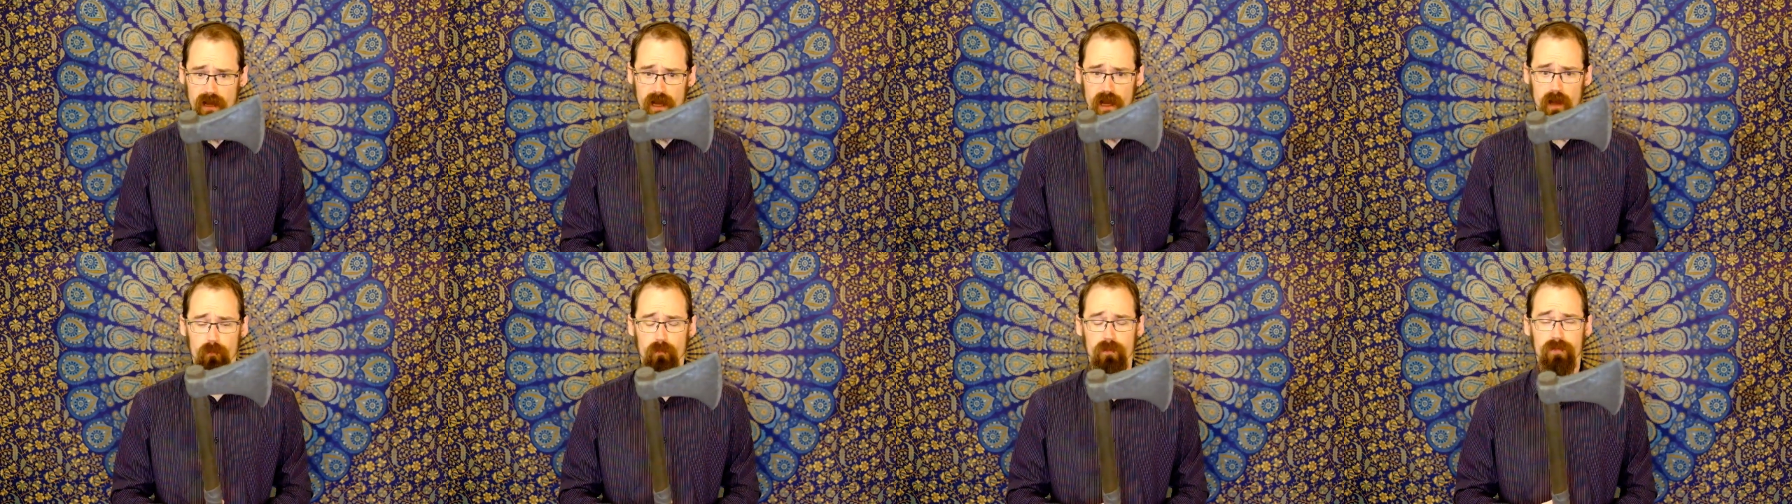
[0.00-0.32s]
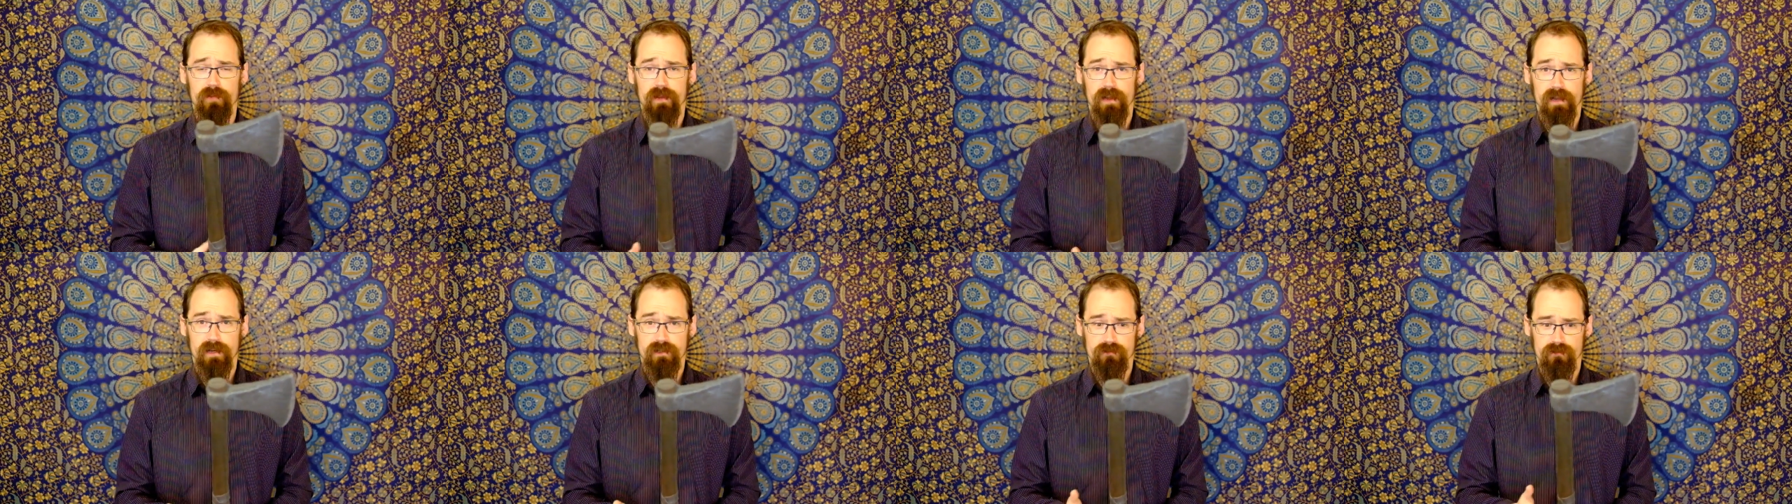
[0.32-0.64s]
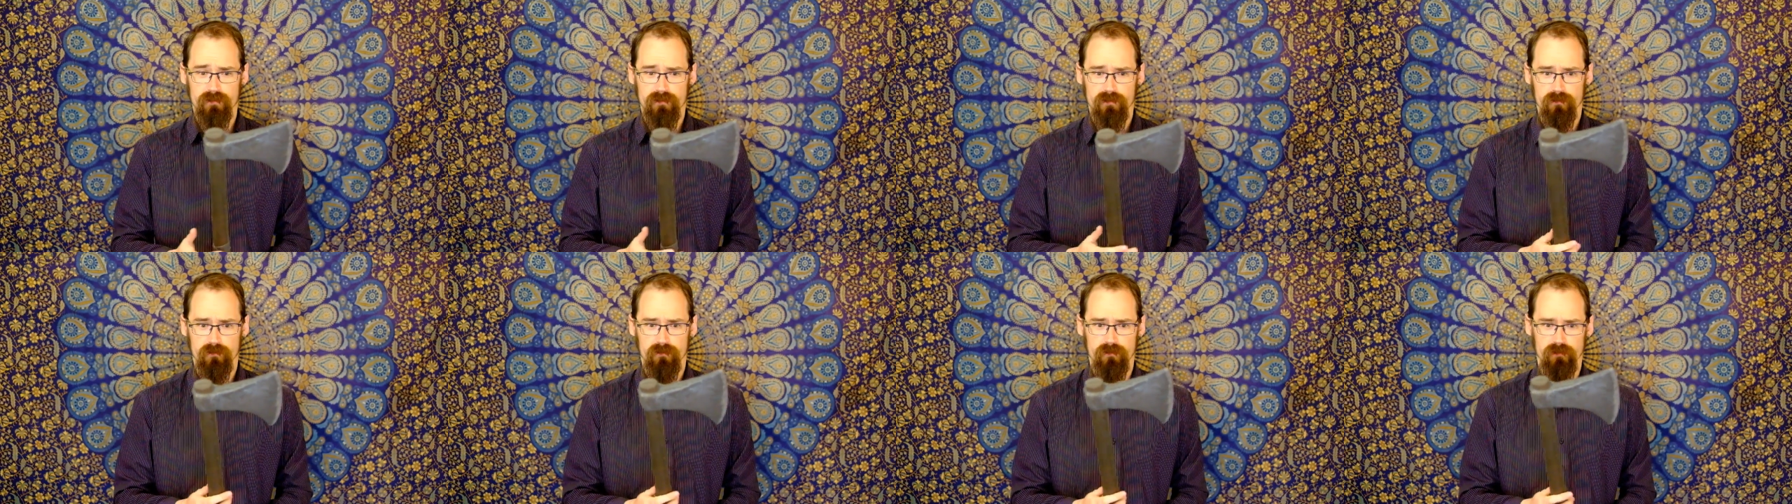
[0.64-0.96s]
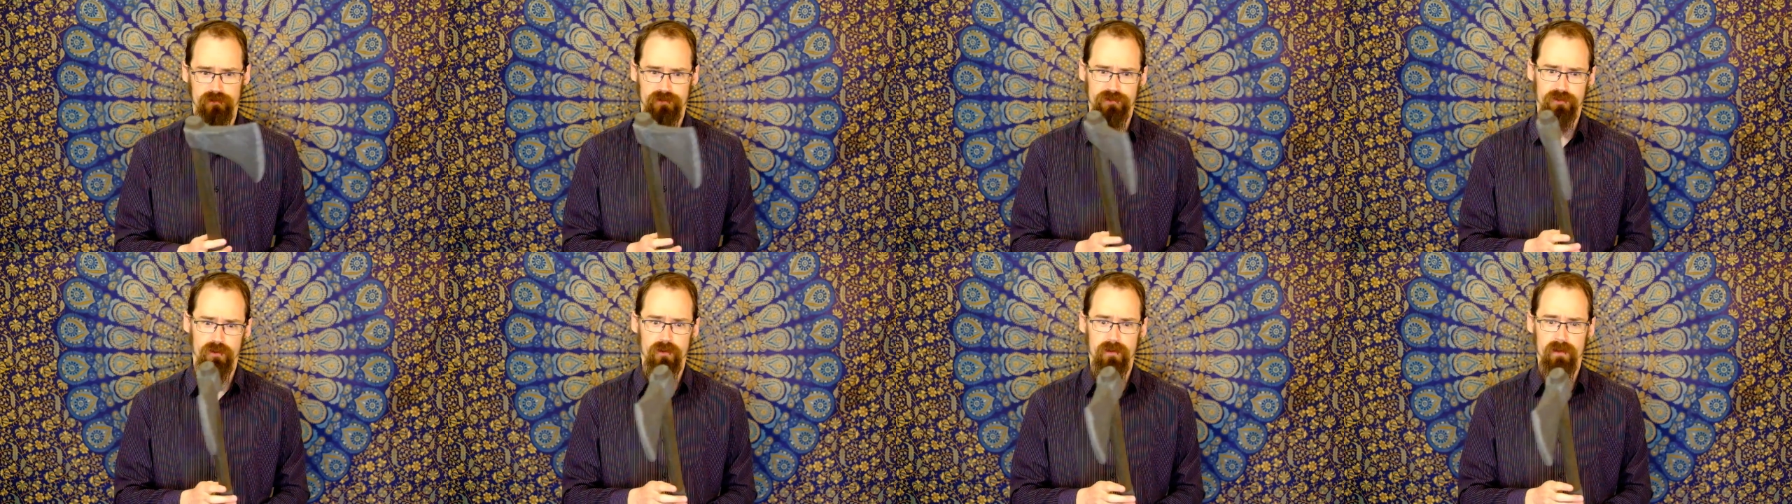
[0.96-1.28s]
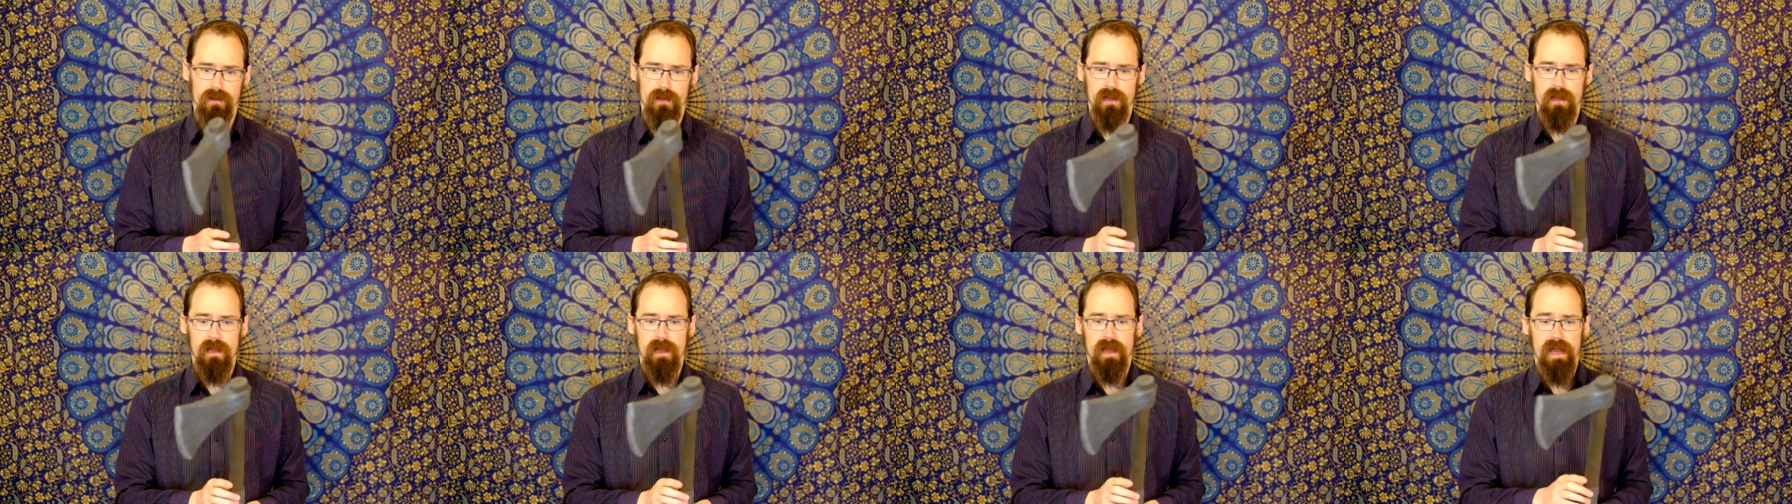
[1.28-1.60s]
with the extra core. So
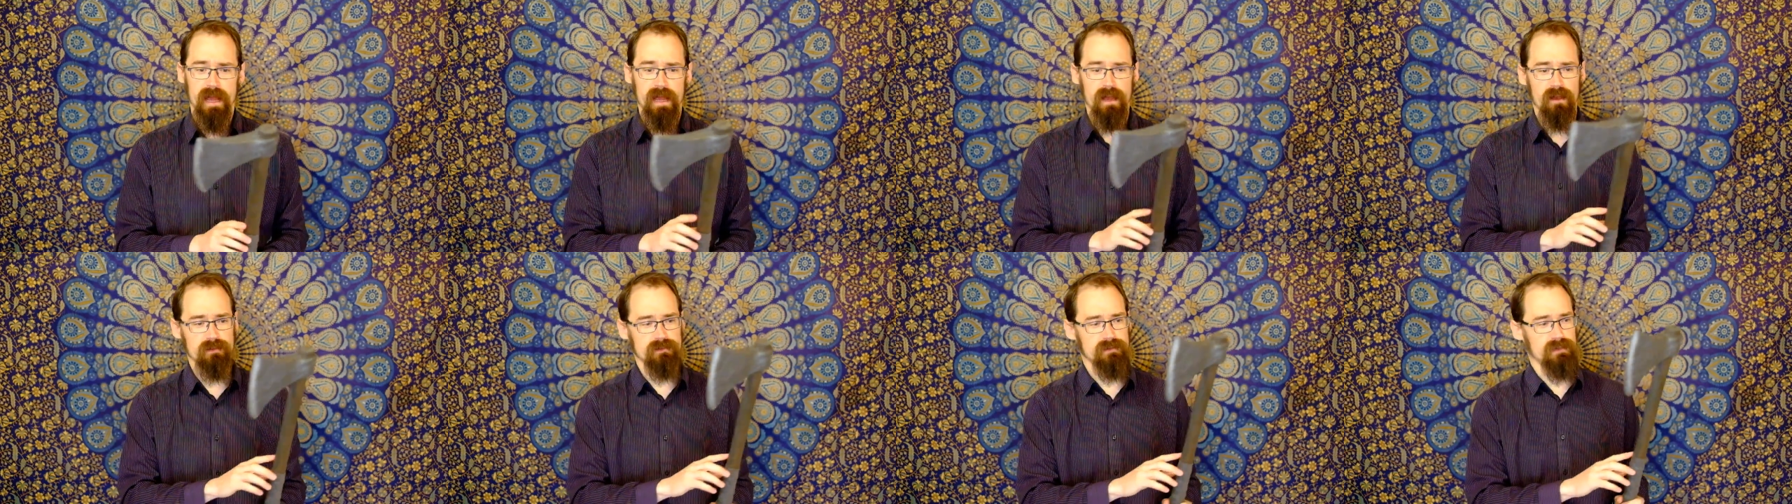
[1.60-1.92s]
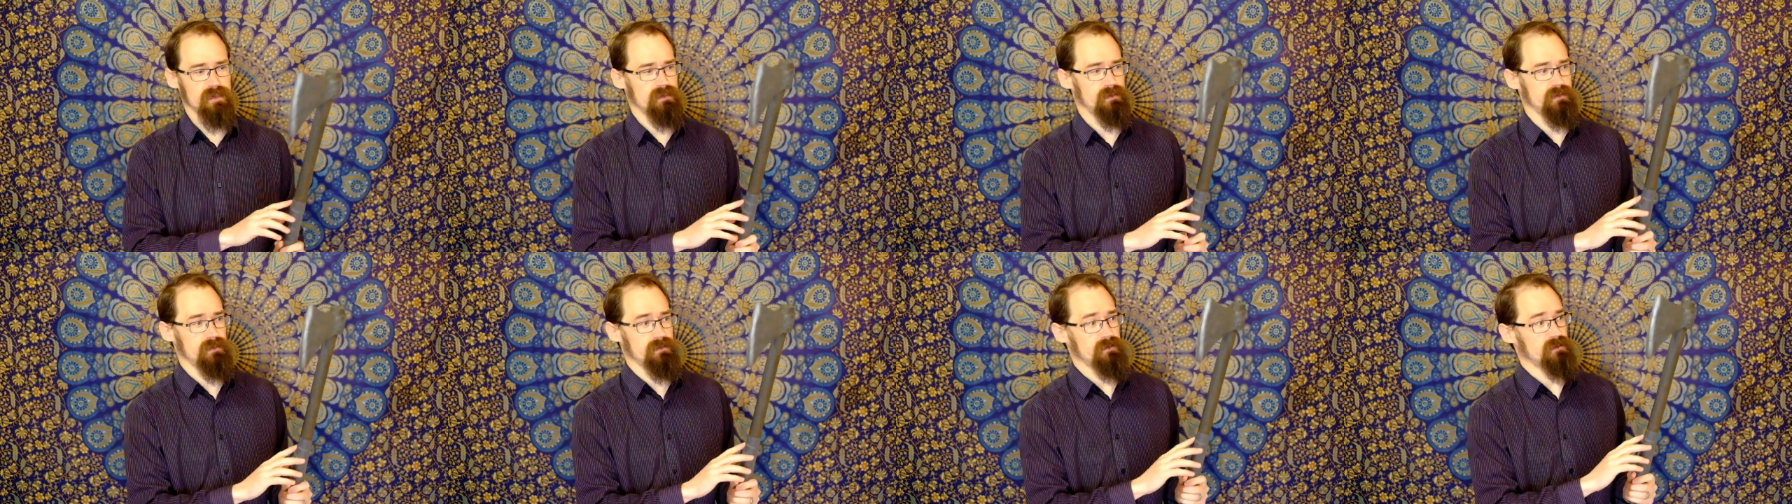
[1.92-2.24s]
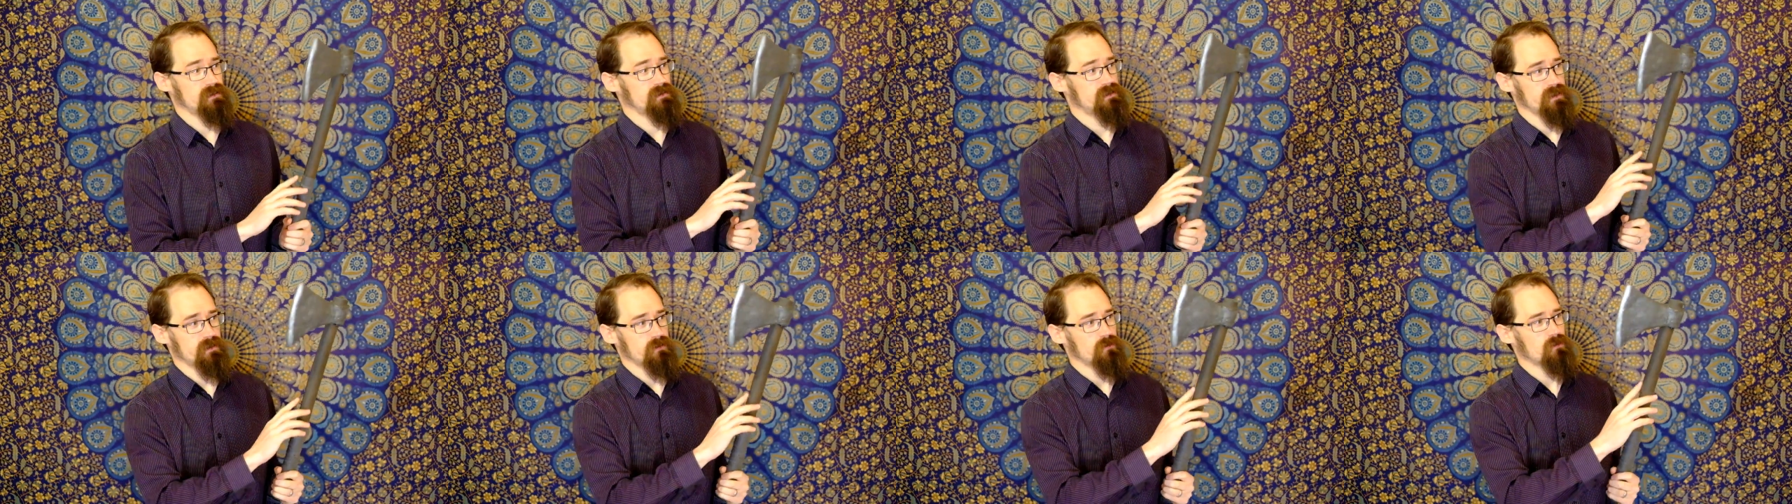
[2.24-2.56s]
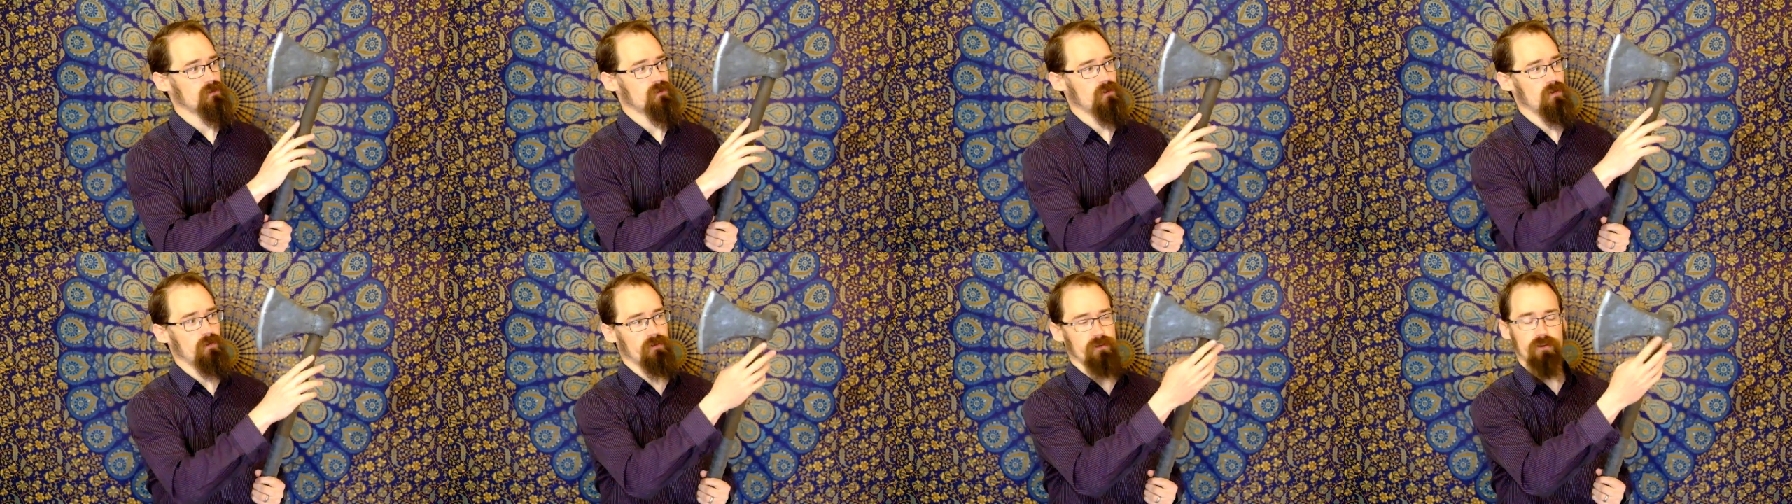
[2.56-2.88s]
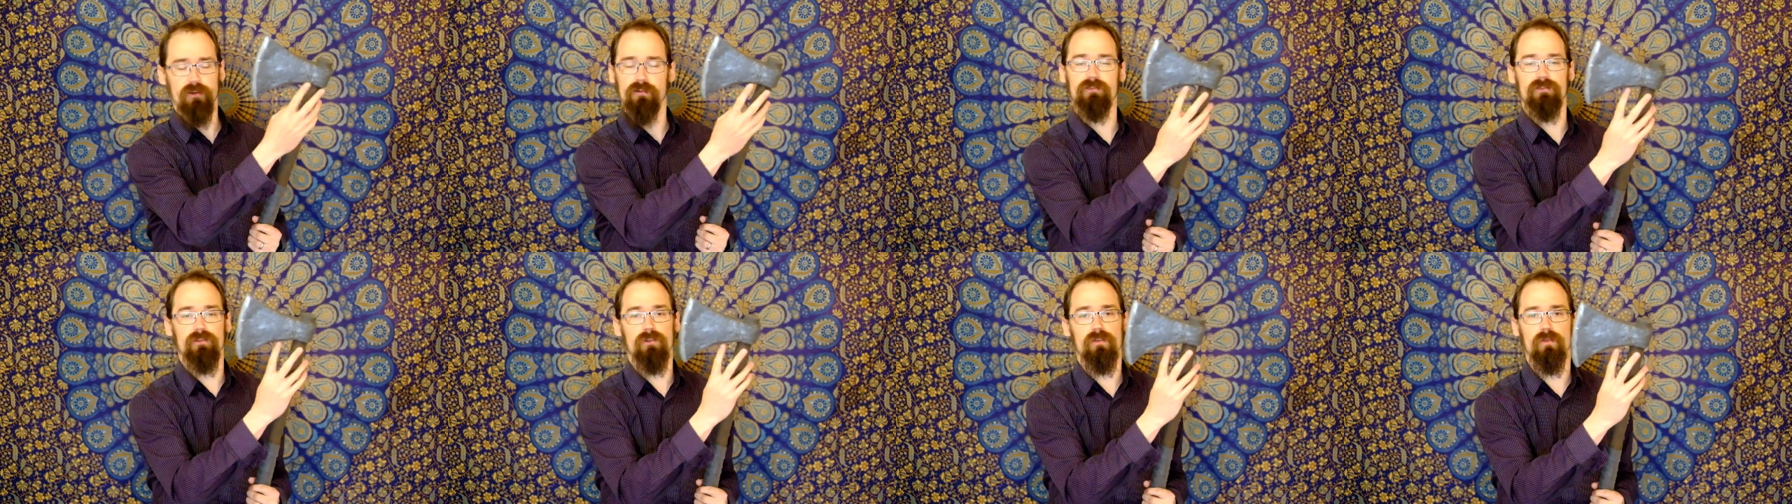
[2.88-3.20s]
ours is actually just a single core that
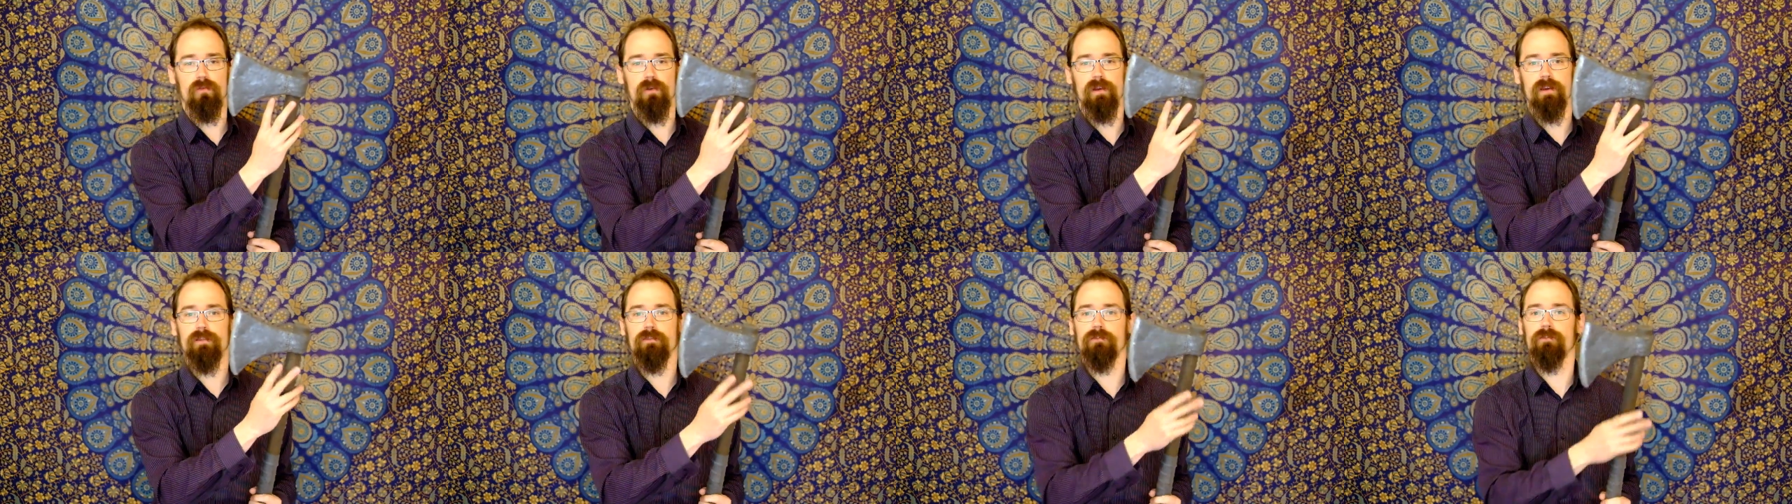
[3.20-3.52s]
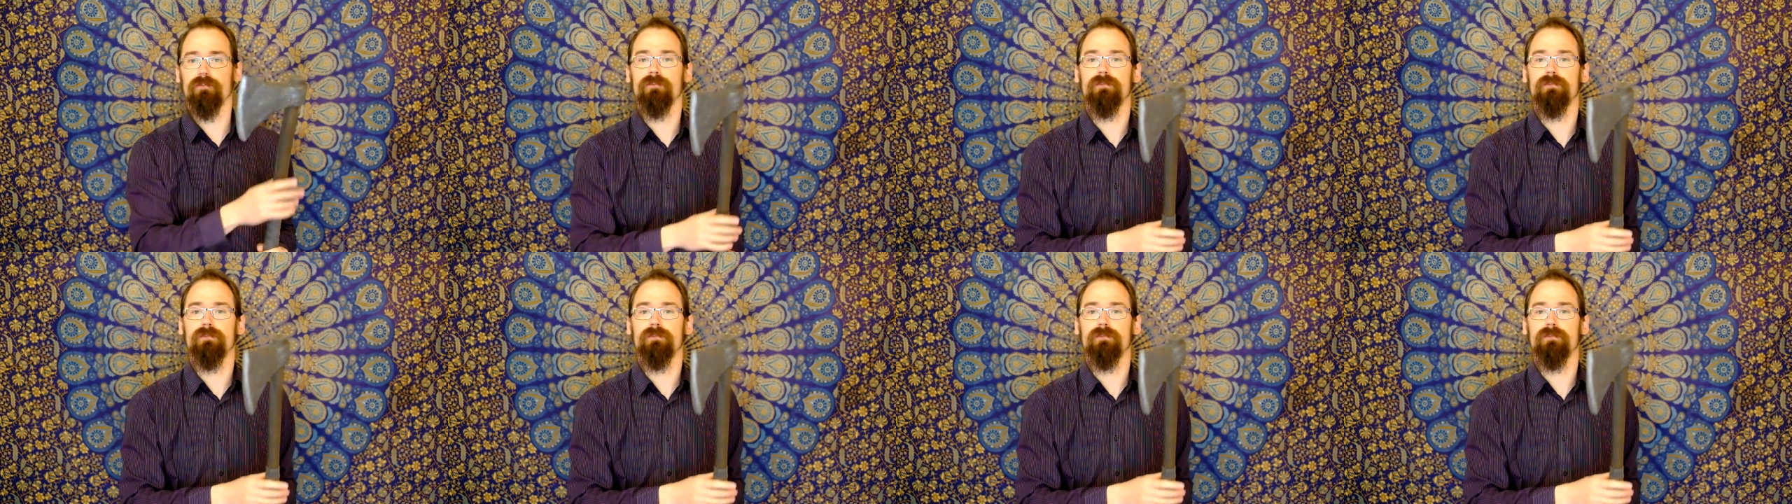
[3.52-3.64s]
goes all the way through,